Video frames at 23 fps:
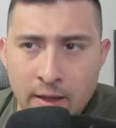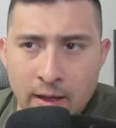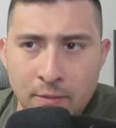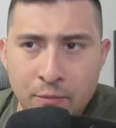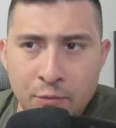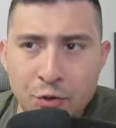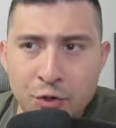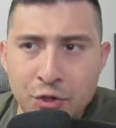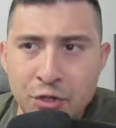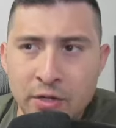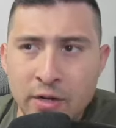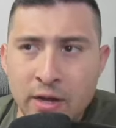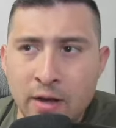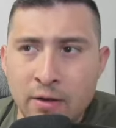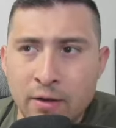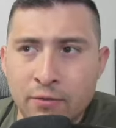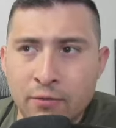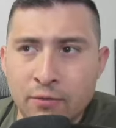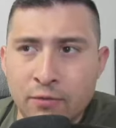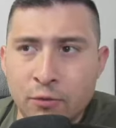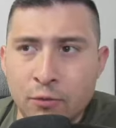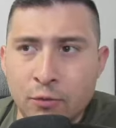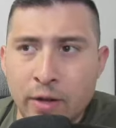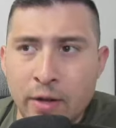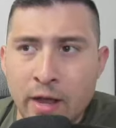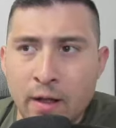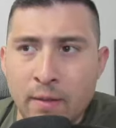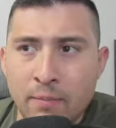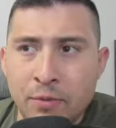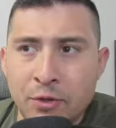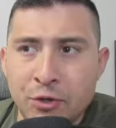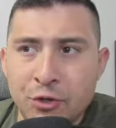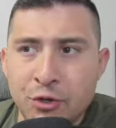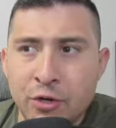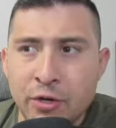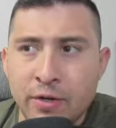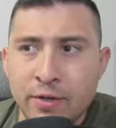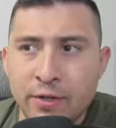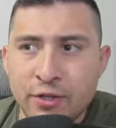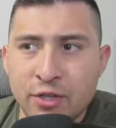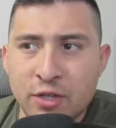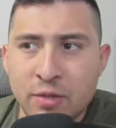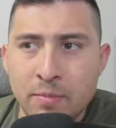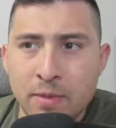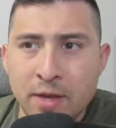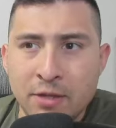I'm reaching out to help share
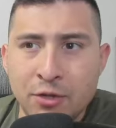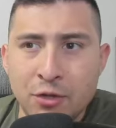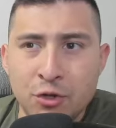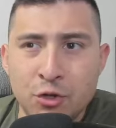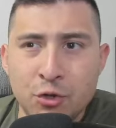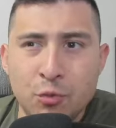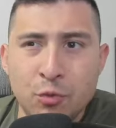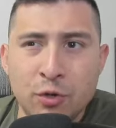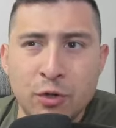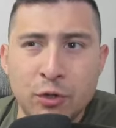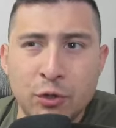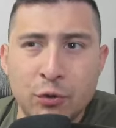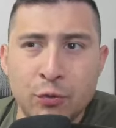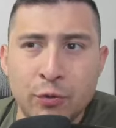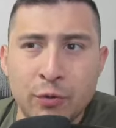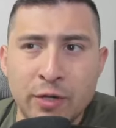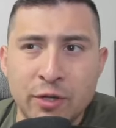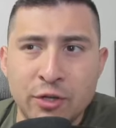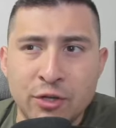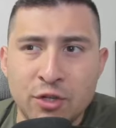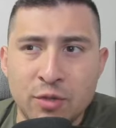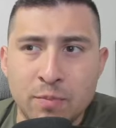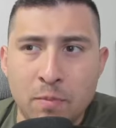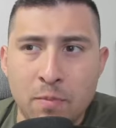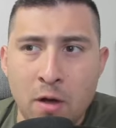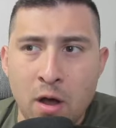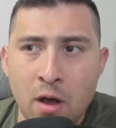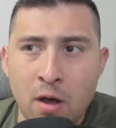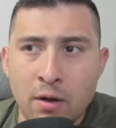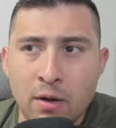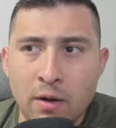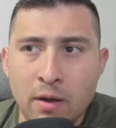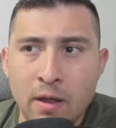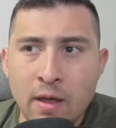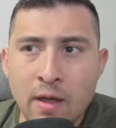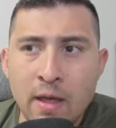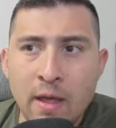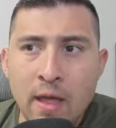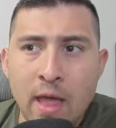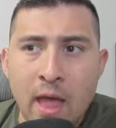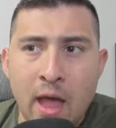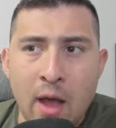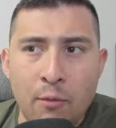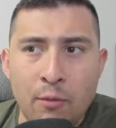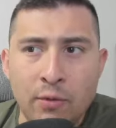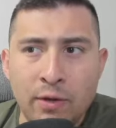this message. We're a tricky spot
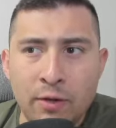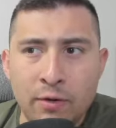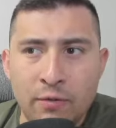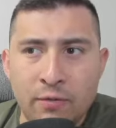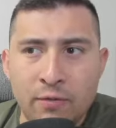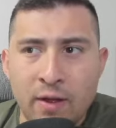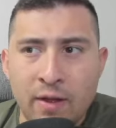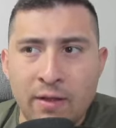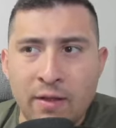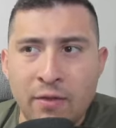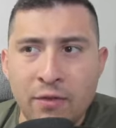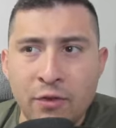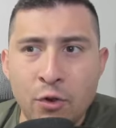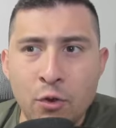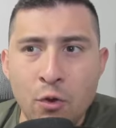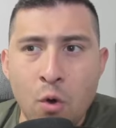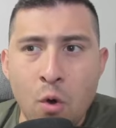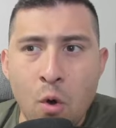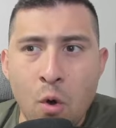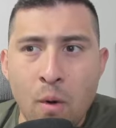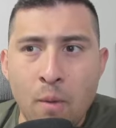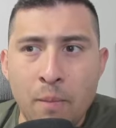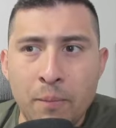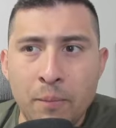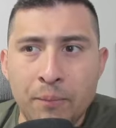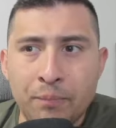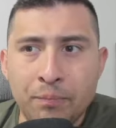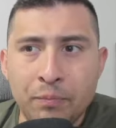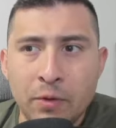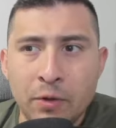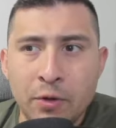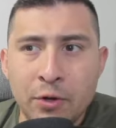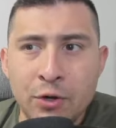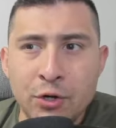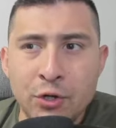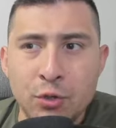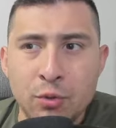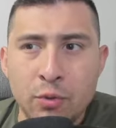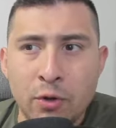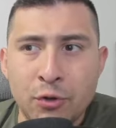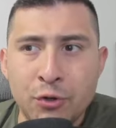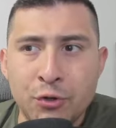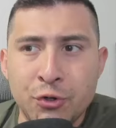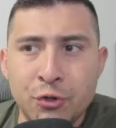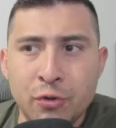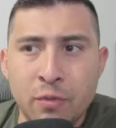and we need to find a new home. Here's
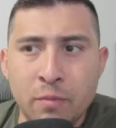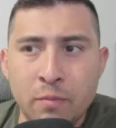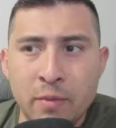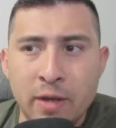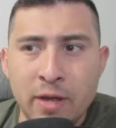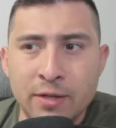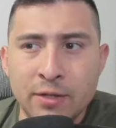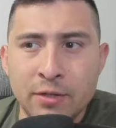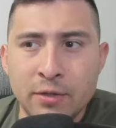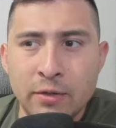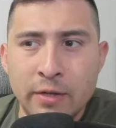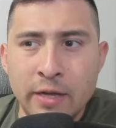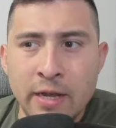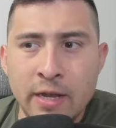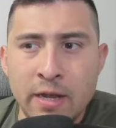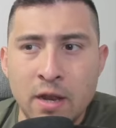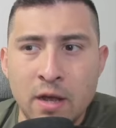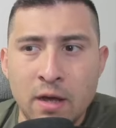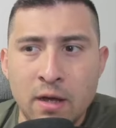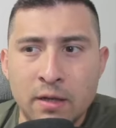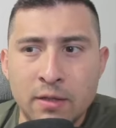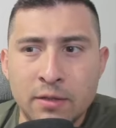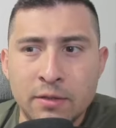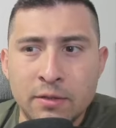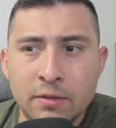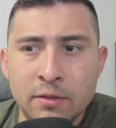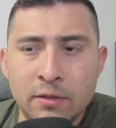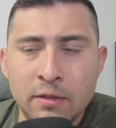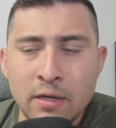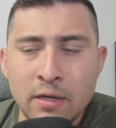why you should invest in us.